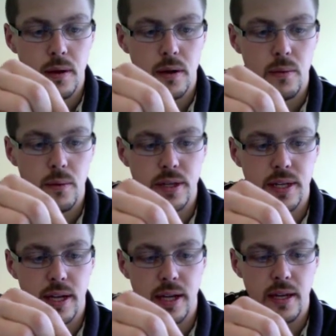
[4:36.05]
And we're just
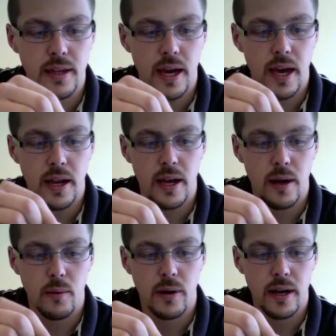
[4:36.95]
going to get
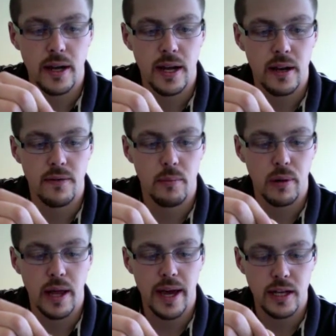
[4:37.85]
that, we're going to kind of
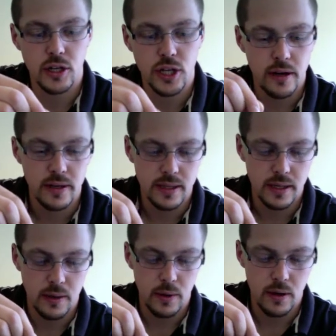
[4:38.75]
apply it
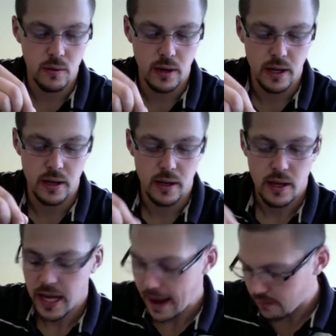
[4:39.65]
generously. We don't want to
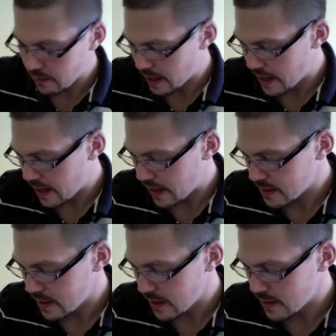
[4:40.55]
have a lot of
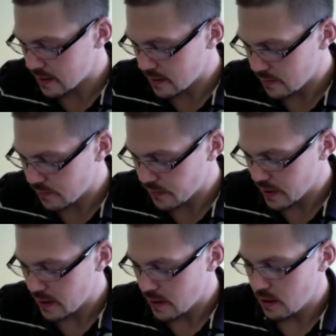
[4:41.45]
excess,
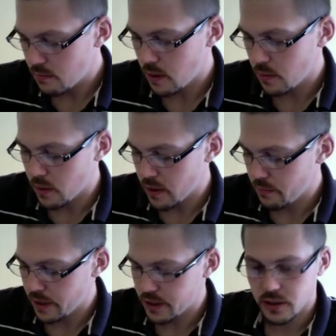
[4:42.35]
but we want
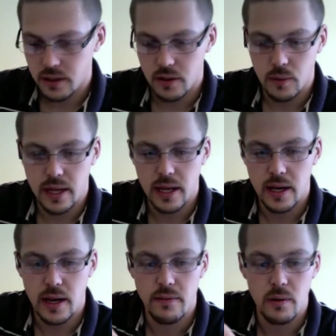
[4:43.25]
to make sure that we get
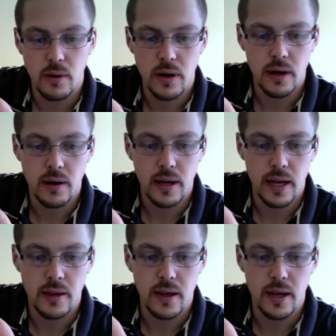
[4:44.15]
it everywhere
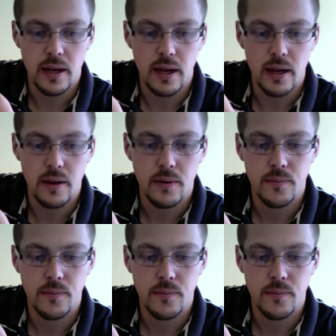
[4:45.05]
and that